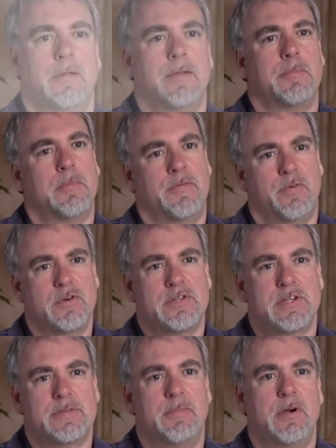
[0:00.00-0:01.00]
My first
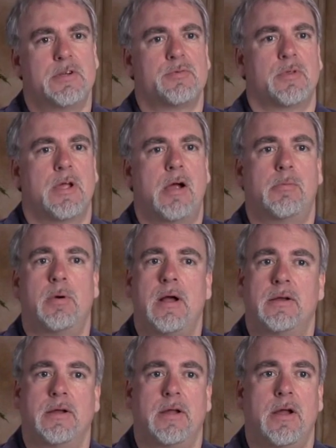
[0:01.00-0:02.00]
experience with
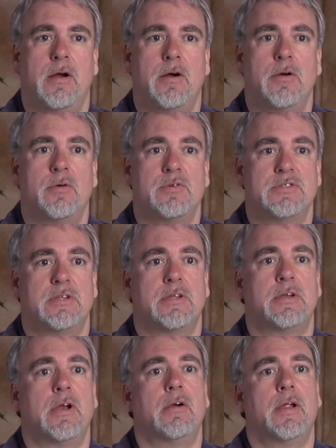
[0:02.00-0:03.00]
chiropractic care was at the
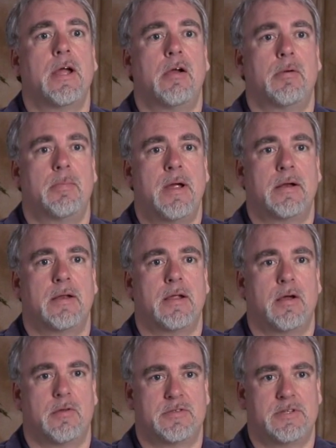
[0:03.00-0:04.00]
Terry Chiropractic
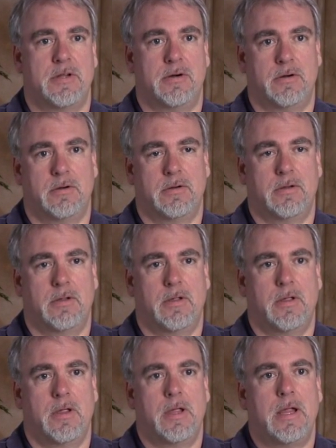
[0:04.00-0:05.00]
Health Center.
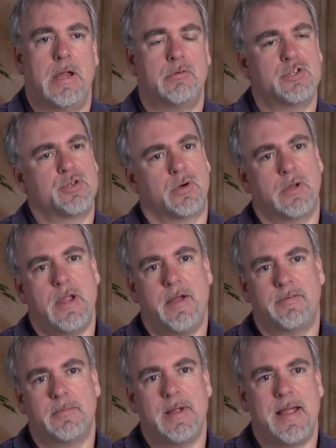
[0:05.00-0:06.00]
It was shortly
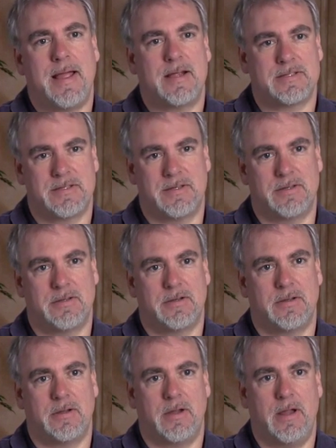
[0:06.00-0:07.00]
after my accident,
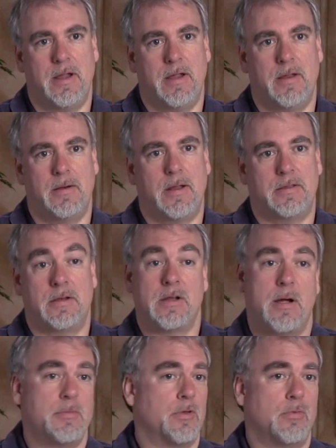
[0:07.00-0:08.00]
and at the
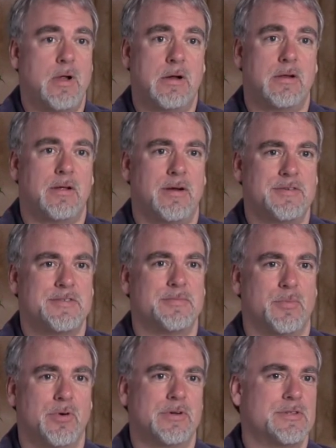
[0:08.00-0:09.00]
time of the wreck, I was
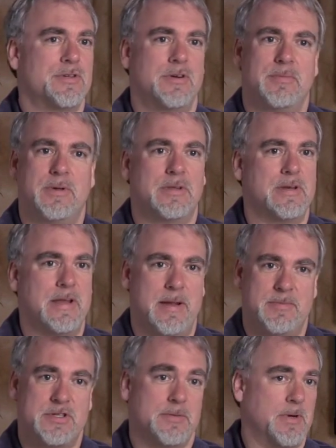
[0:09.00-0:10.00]
more concerned about the
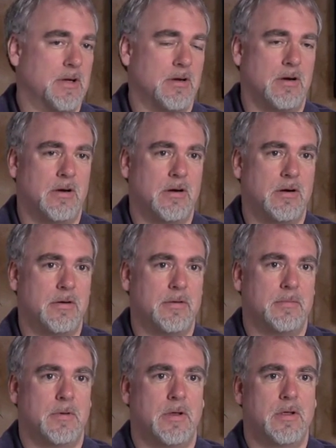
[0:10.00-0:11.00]
damage to my car
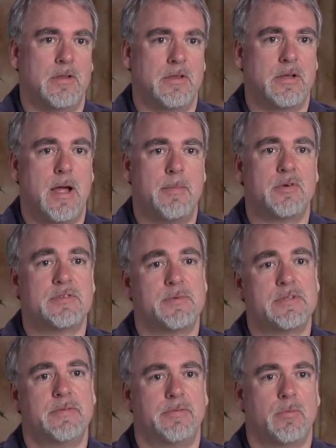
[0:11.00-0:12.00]
and the time I was
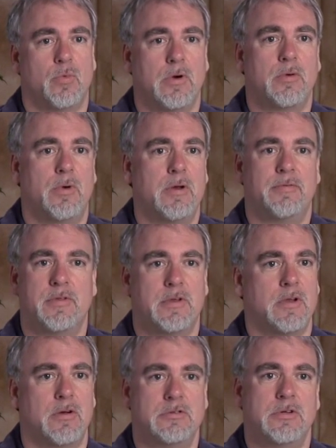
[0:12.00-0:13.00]
missing from work waiting for the
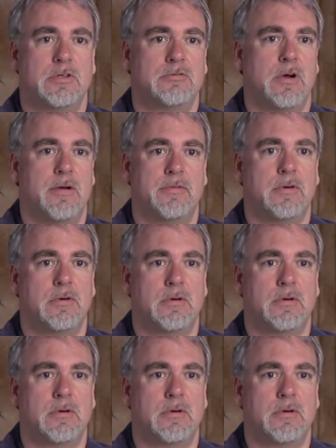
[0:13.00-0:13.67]
tow truck driver.